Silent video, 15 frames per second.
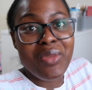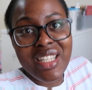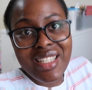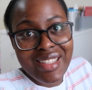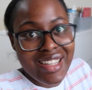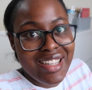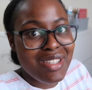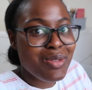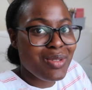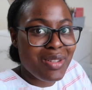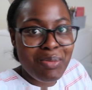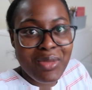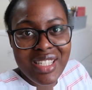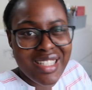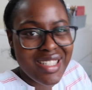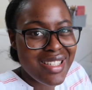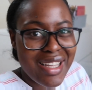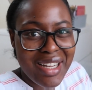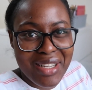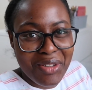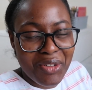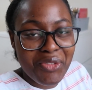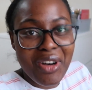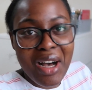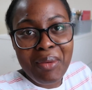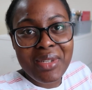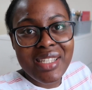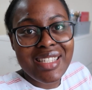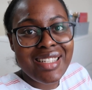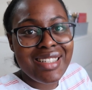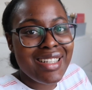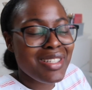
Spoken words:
the business side of pharmacy.